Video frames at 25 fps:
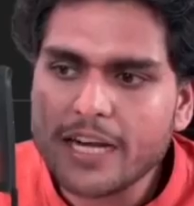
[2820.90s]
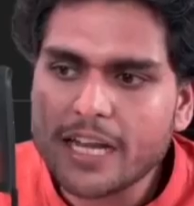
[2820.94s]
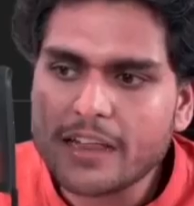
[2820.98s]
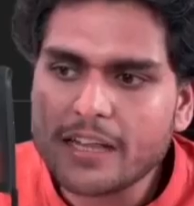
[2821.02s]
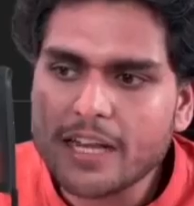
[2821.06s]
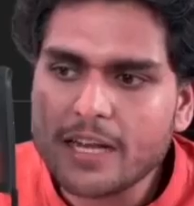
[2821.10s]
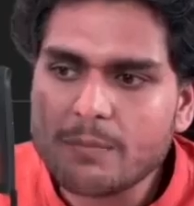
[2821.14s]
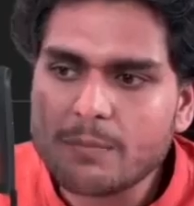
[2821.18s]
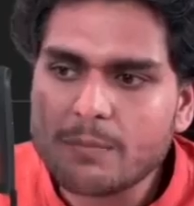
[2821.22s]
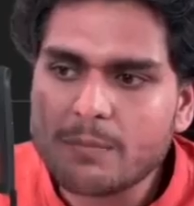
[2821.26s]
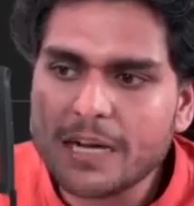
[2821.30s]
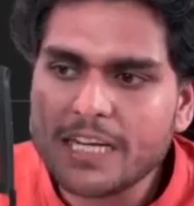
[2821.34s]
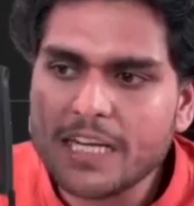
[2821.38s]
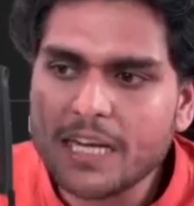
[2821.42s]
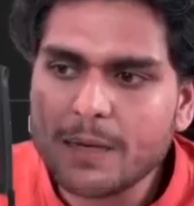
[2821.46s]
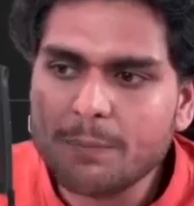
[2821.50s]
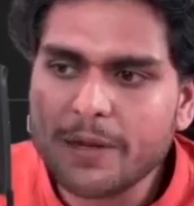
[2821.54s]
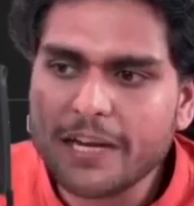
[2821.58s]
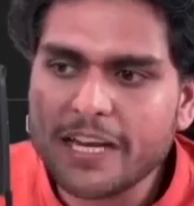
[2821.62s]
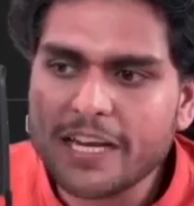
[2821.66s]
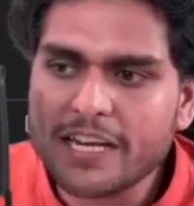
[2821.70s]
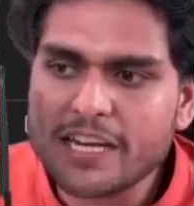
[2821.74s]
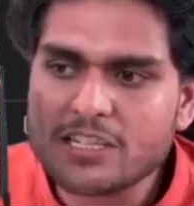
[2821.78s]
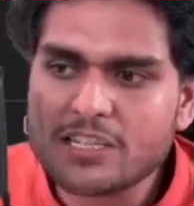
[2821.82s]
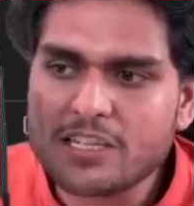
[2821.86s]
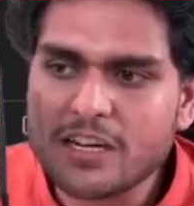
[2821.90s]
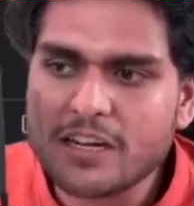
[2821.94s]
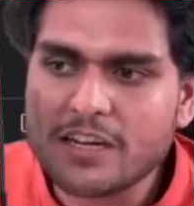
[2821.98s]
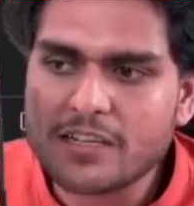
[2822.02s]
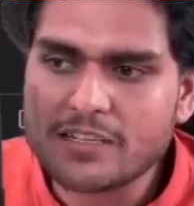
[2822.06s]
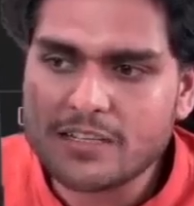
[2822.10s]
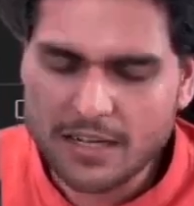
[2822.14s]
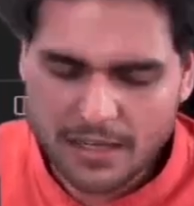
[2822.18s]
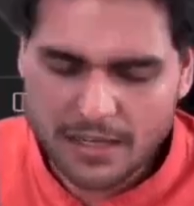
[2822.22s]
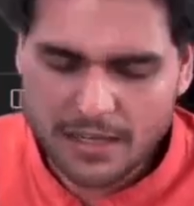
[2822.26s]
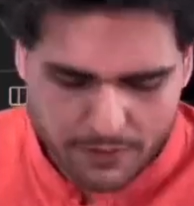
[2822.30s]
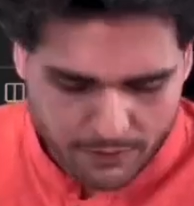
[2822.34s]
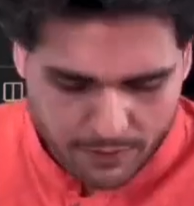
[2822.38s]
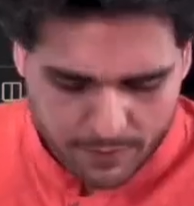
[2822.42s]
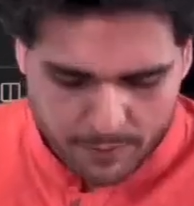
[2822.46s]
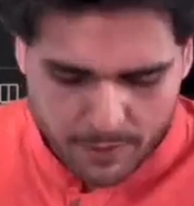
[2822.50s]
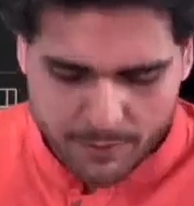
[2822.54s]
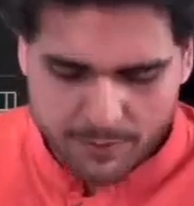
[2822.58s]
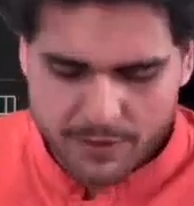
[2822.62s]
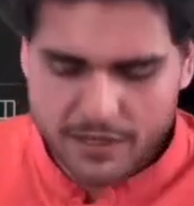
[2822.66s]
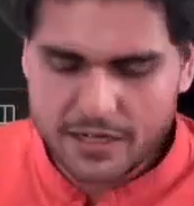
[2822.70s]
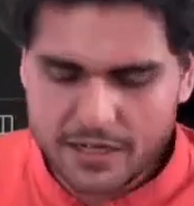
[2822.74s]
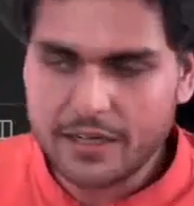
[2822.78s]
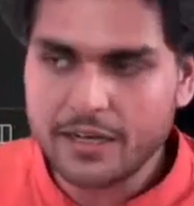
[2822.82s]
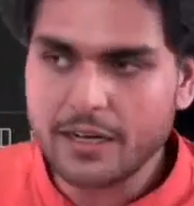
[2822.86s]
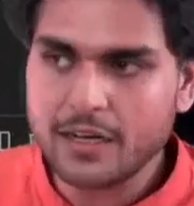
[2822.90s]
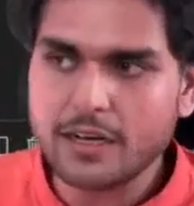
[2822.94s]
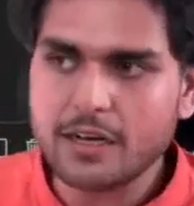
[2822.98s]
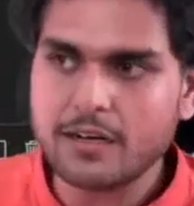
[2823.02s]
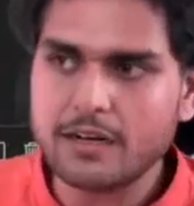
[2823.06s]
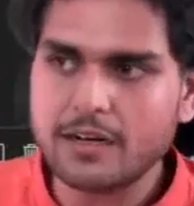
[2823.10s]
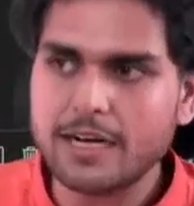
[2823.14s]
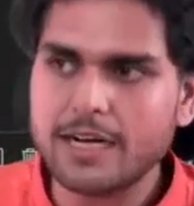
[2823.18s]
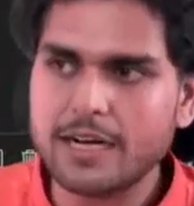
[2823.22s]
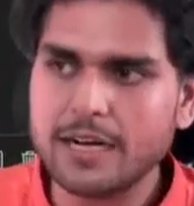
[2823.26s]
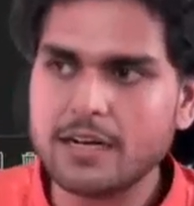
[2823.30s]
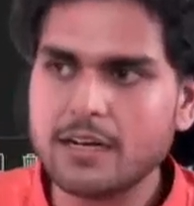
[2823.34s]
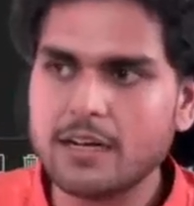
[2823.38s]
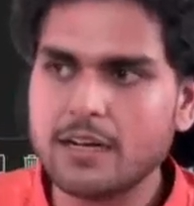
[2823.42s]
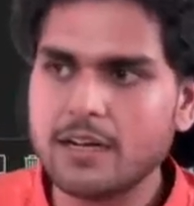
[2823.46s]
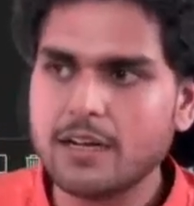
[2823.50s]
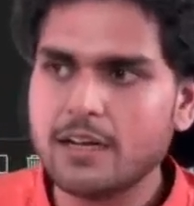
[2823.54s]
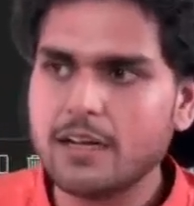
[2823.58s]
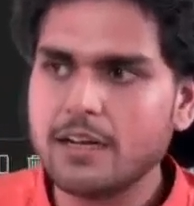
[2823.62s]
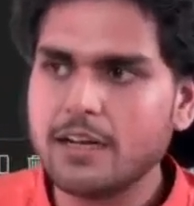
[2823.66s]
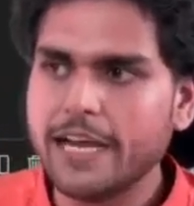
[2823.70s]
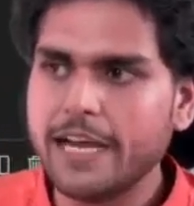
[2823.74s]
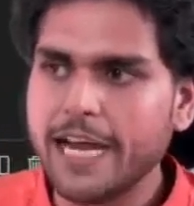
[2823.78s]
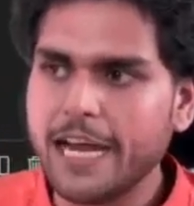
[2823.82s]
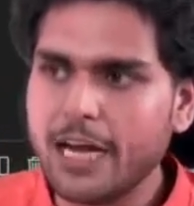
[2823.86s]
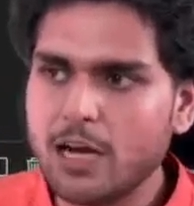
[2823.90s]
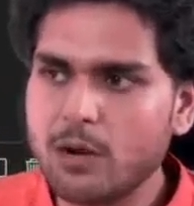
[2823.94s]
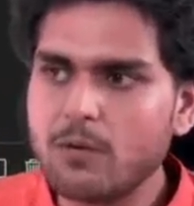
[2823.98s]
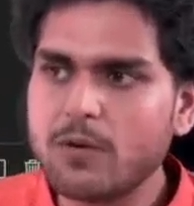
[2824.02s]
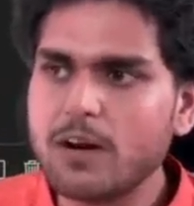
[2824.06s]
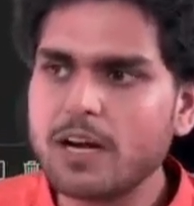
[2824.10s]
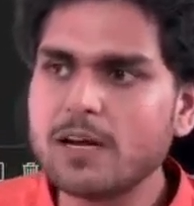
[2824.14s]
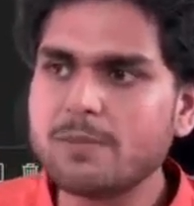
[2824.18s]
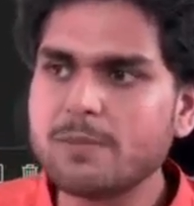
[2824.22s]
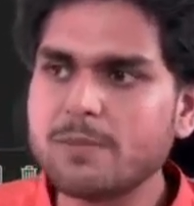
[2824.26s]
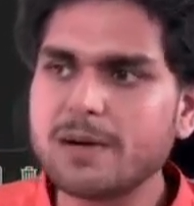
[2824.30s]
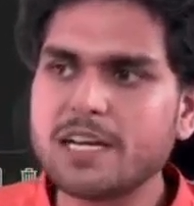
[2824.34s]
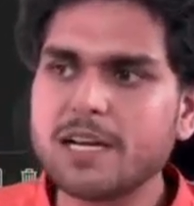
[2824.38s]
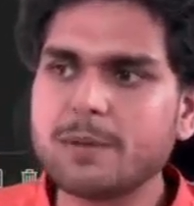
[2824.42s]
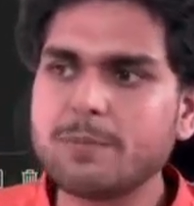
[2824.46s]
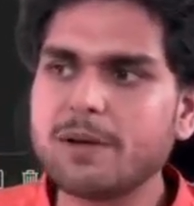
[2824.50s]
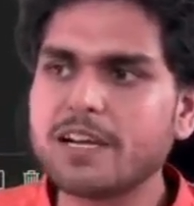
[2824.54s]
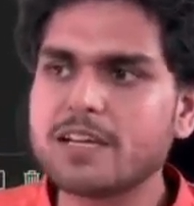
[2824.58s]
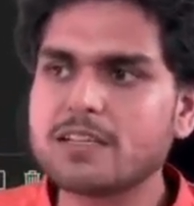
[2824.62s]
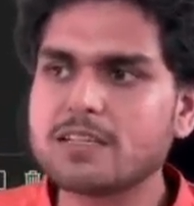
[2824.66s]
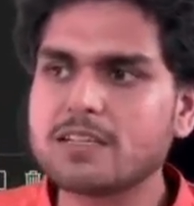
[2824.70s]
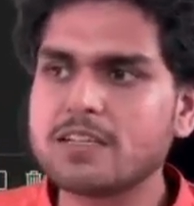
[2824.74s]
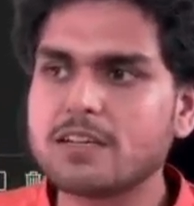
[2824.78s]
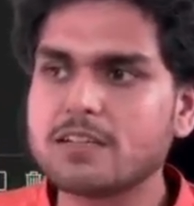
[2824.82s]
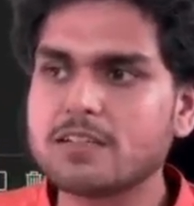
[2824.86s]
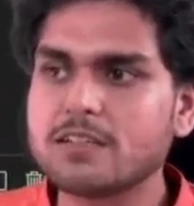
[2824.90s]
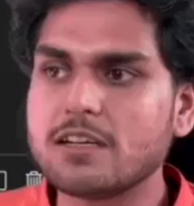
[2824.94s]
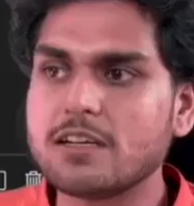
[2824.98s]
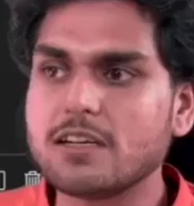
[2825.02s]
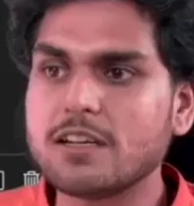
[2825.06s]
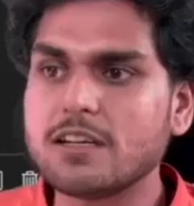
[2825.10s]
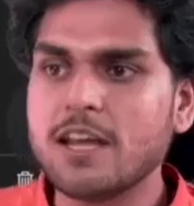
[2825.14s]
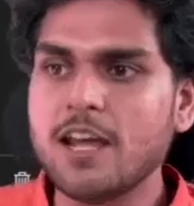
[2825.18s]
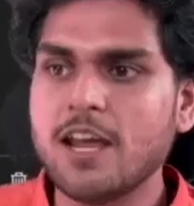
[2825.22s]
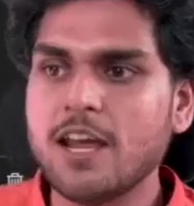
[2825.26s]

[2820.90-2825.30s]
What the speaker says: then multiplication result will be printed, right? Hello world, multiplication result.